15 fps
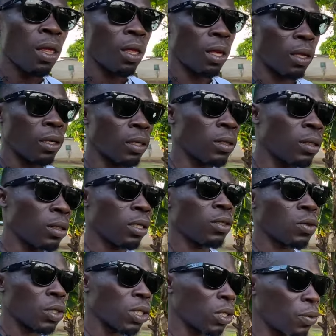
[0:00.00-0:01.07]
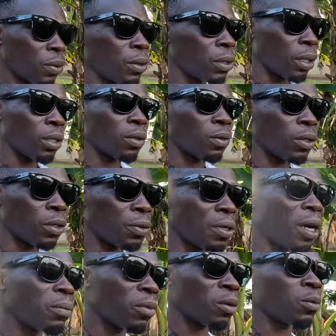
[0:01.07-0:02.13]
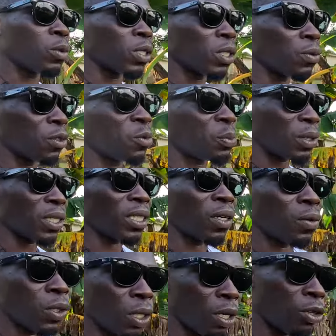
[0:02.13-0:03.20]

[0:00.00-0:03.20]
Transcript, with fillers: and it was the, the, the grandmom was the only person that was